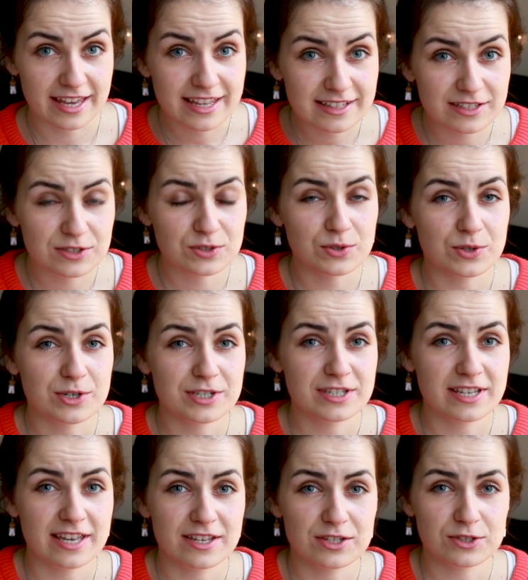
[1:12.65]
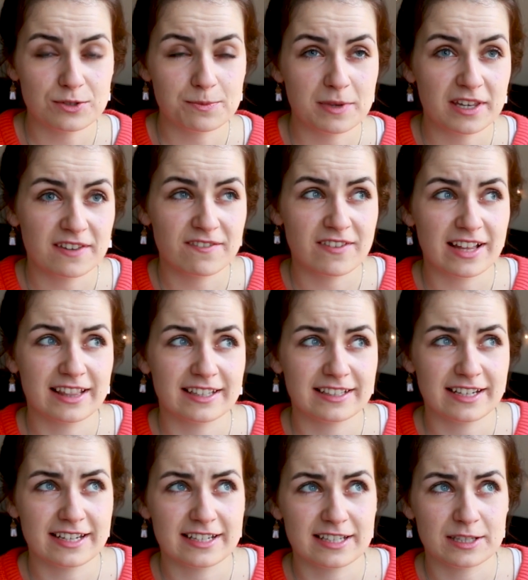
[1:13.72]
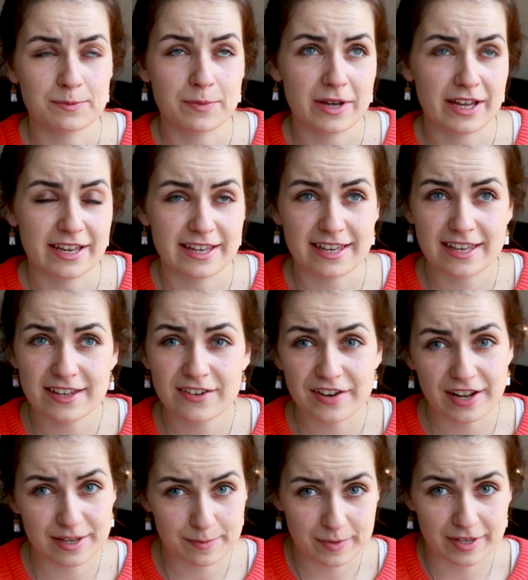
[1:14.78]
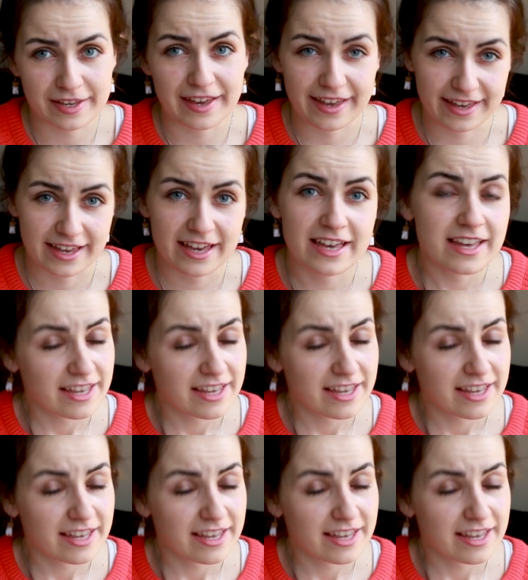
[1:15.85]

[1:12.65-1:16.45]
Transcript: and this course has to be validated by RIBA.